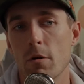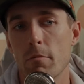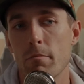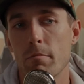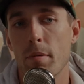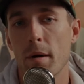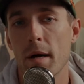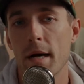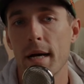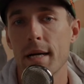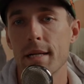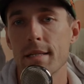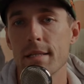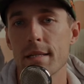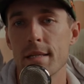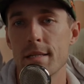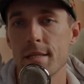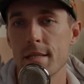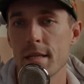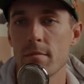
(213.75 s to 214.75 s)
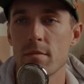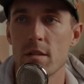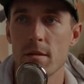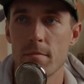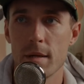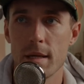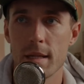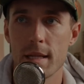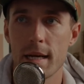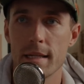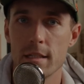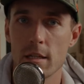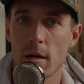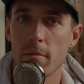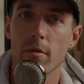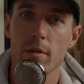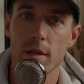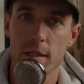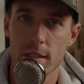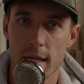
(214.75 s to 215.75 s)
but it seemed to be that
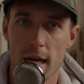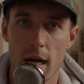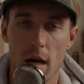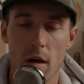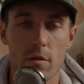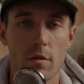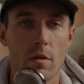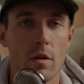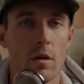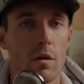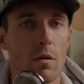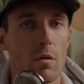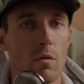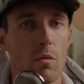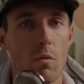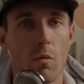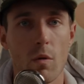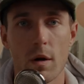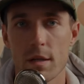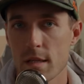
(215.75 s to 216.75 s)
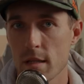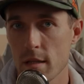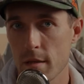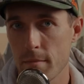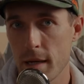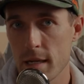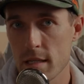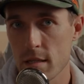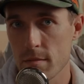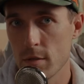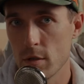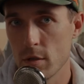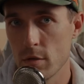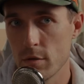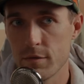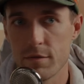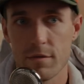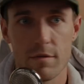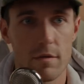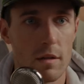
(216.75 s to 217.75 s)
doubling down wasn't the best
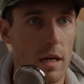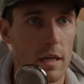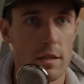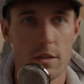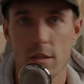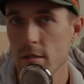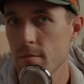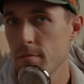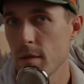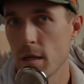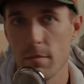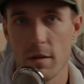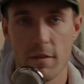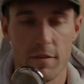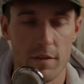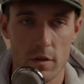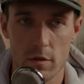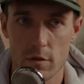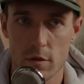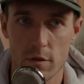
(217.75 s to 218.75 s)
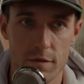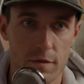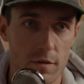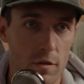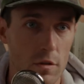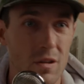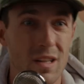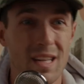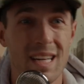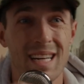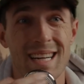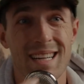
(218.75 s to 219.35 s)
move and just made me feel too full.